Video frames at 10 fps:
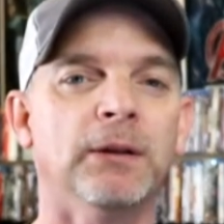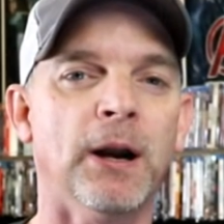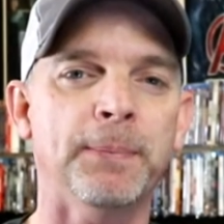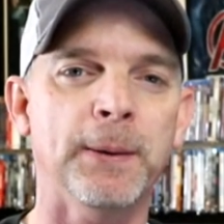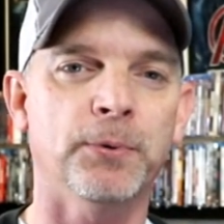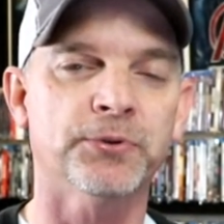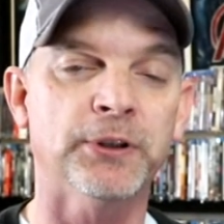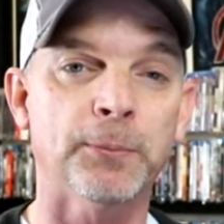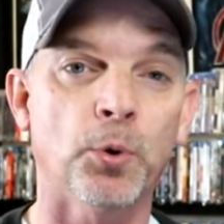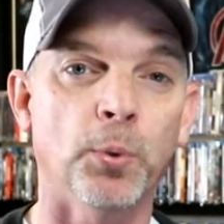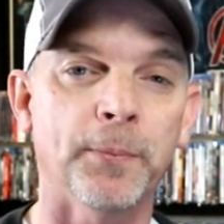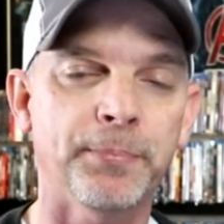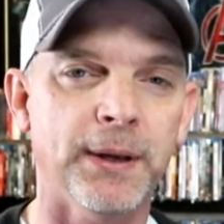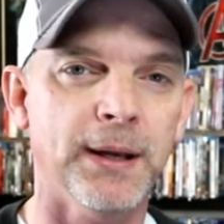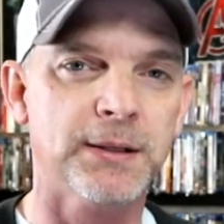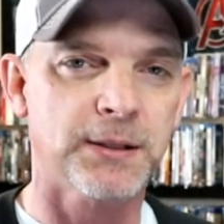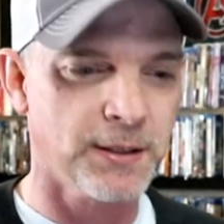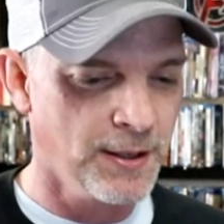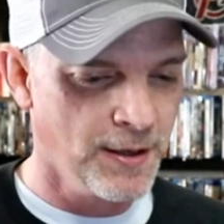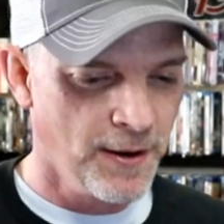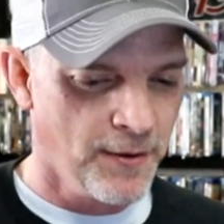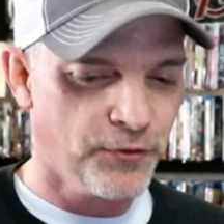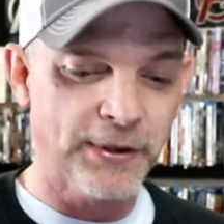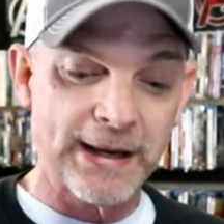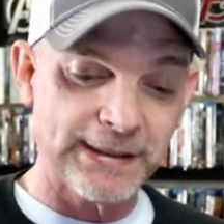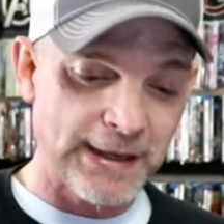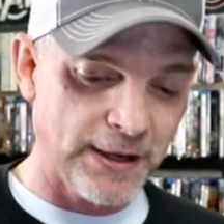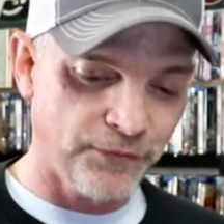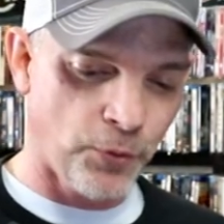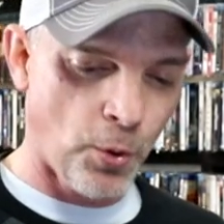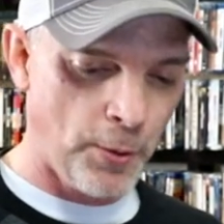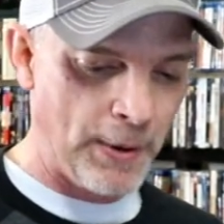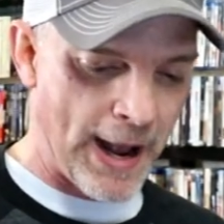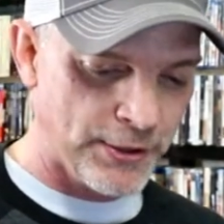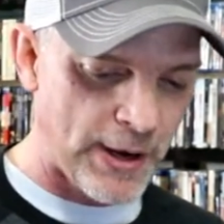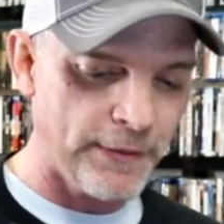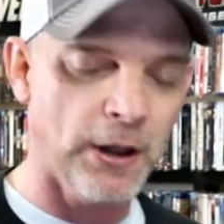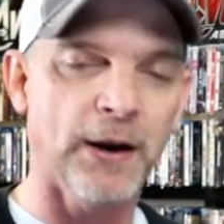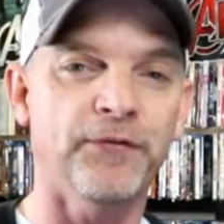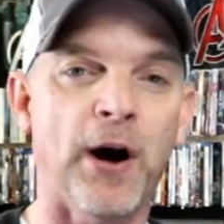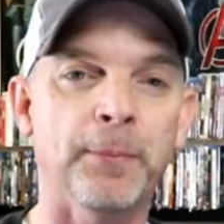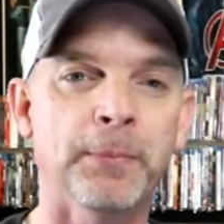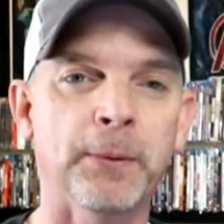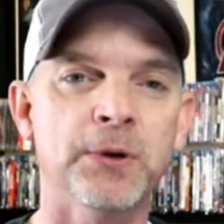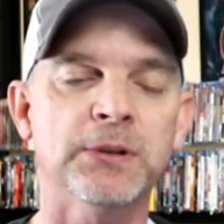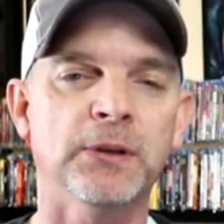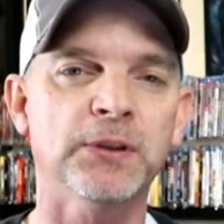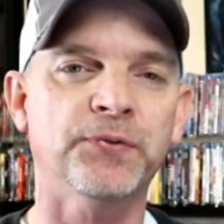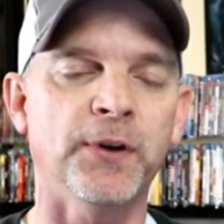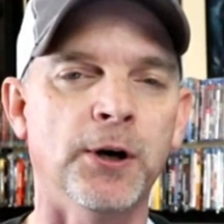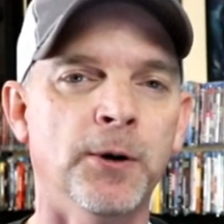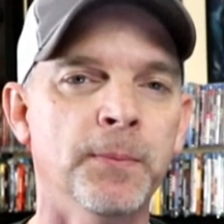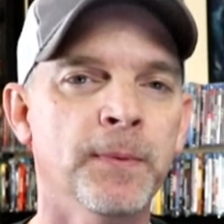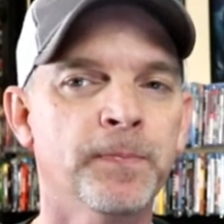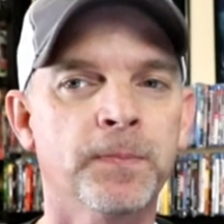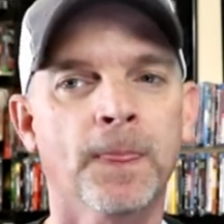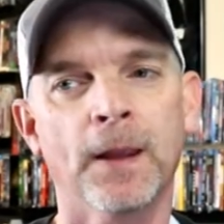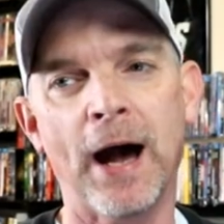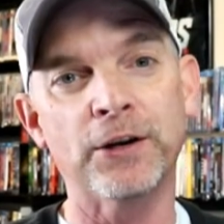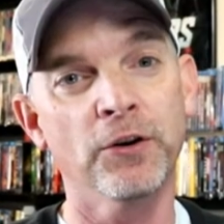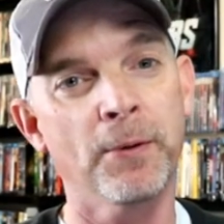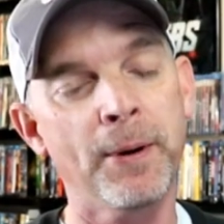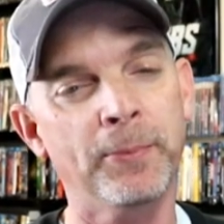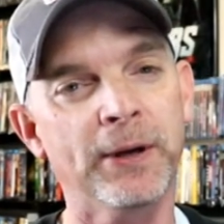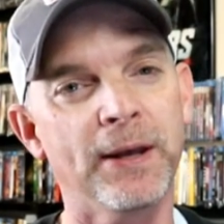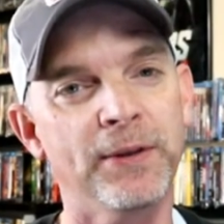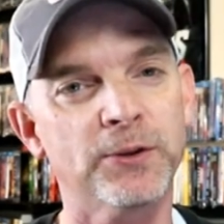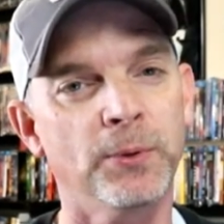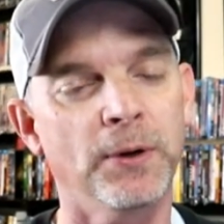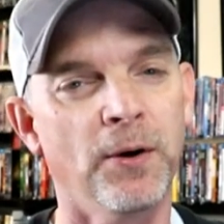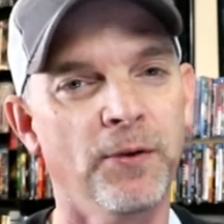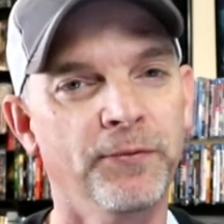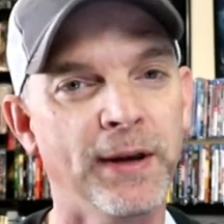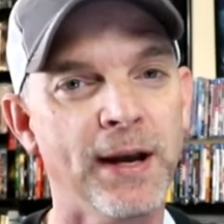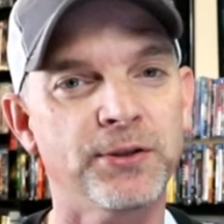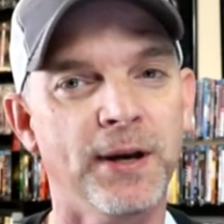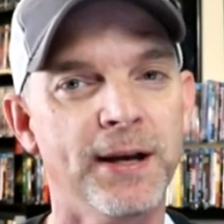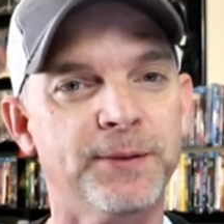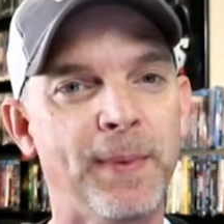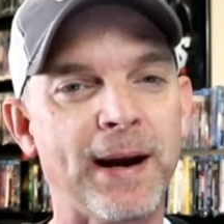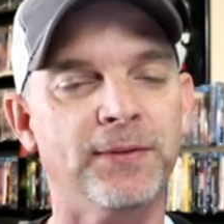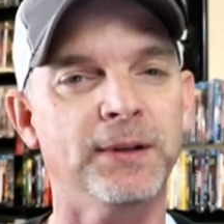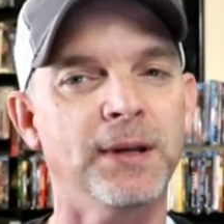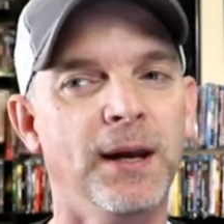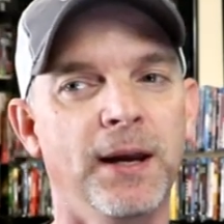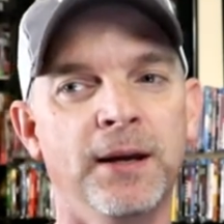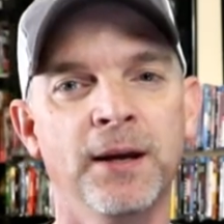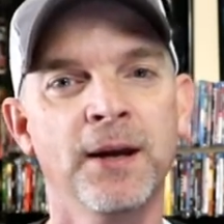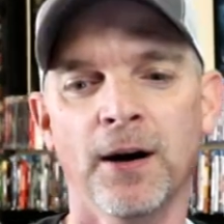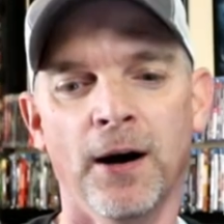be a lot of people's number one picks for 1984, but I do have a lot of fond memories of this film. I do remember getting this one on VHS back in the day.